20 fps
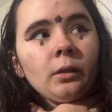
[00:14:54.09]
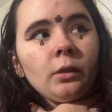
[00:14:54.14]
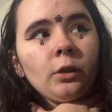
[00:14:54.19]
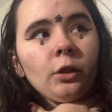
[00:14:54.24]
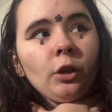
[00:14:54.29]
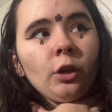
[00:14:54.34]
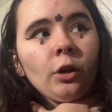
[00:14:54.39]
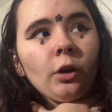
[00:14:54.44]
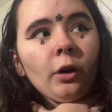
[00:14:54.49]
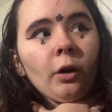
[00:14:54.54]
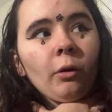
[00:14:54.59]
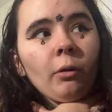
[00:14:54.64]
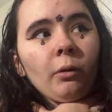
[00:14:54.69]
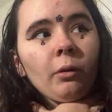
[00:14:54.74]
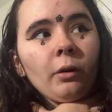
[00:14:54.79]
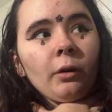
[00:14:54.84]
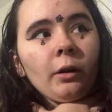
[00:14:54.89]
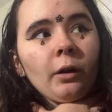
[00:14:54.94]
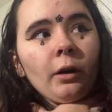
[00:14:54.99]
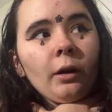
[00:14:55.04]
you know
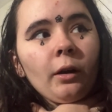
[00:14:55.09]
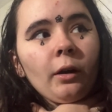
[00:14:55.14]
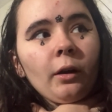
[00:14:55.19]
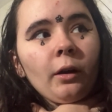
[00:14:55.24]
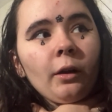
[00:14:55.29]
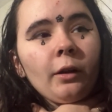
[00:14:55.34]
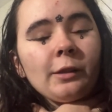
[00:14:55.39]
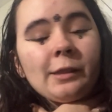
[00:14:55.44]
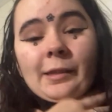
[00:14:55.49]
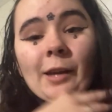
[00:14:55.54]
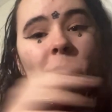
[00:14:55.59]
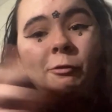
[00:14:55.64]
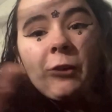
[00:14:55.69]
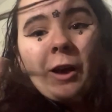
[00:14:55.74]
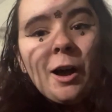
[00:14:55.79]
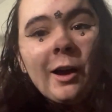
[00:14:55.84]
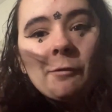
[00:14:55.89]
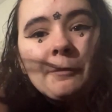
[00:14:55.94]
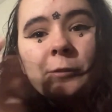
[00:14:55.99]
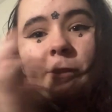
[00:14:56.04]

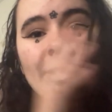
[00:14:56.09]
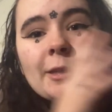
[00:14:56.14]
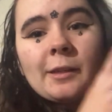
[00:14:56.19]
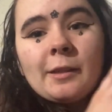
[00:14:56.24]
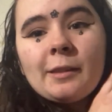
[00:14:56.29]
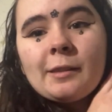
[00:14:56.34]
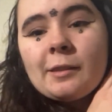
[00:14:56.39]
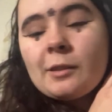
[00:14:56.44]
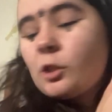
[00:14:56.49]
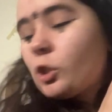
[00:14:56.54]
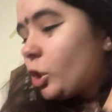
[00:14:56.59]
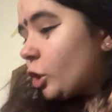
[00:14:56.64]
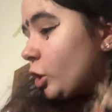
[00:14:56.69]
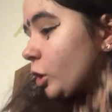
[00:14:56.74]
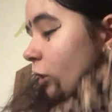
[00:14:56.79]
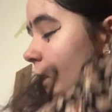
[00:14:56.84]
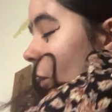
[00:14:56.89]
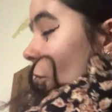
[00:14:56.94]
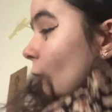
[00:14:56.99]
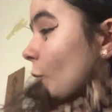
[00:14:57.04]
self-confidence
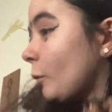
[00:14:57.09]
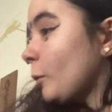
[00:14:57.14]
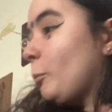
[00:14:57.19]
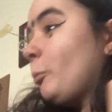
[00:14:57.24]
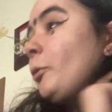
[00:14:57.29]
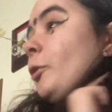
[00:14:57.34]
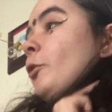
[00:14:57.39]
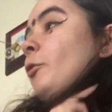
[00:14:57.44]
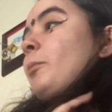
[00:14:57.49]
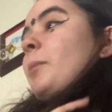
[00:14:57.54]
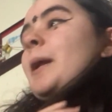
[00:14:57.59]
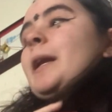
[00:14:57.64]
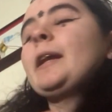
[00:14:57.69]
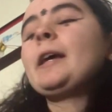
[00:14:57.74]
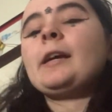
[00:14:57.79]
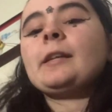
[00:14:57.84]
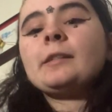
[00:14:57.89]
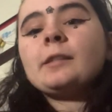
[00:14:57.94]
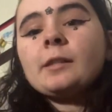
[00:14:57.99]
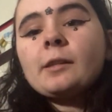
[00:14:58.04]
just self-improvement
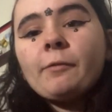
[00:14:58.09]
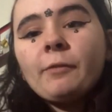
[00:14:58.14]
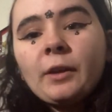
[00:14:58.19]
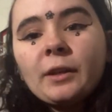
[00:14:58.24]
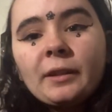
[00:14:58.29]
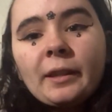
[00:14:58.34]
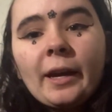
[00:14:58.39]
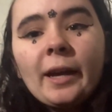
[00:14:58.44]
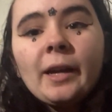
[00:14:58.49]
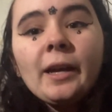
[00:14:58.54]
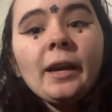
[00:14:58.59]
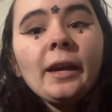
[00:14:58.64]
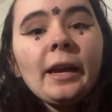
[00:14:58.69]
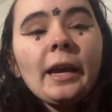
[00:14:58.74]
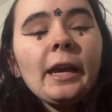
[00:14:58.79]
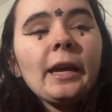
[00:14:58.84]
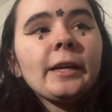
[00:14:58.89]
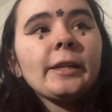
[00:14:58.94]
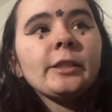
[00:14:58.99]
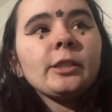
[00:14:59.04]
and stuff like that
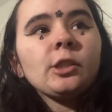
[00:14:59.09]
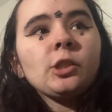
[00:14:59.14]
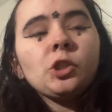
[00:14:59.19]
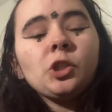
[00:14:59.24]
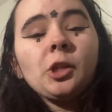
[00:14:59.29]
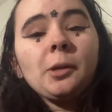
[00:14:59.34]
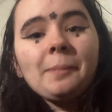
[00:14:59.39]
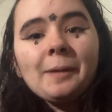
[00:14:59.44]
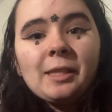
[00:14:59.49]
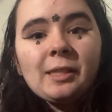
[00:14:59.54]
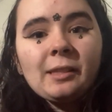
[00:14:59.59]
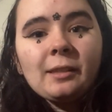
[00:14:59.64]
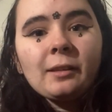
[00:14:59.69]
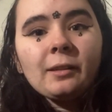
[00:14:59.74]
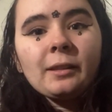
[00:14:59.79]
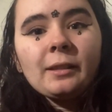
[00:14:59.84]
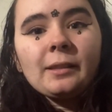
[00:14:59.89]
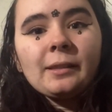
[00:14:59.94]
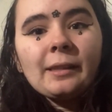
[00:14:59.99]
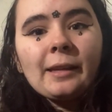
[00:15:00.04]
and she
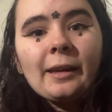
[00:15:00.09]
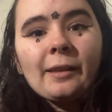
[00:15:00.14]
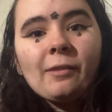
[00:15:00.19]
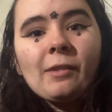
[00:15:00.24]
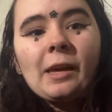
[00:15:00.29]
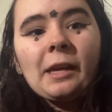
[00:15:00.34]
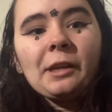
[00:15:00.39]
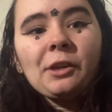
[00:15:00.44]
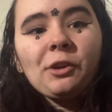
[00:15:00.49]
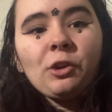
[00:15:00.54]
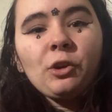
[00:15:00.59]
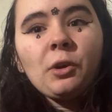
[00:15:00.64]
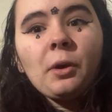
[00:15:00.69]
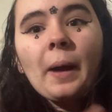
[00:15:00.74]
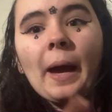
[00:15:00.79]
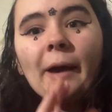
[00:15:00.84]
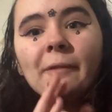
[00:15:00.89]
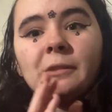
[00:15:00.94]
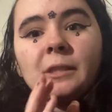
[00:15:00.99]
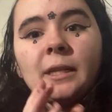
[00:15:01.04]
basically said, like, you
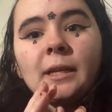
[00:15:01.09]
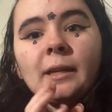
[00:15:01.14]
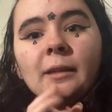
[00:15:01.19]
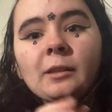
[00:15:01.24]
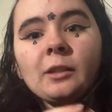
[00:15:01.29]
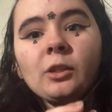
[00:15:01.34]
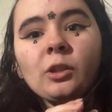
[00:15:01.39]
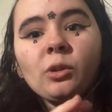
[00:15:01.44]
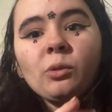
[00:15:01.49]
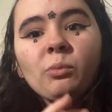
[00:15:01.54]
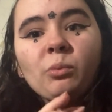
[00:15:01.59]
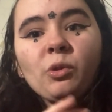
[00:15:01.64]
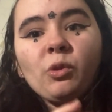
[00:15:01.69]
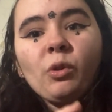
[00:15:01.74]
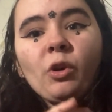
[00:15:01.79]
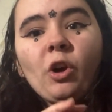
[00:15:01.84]
have to get to the root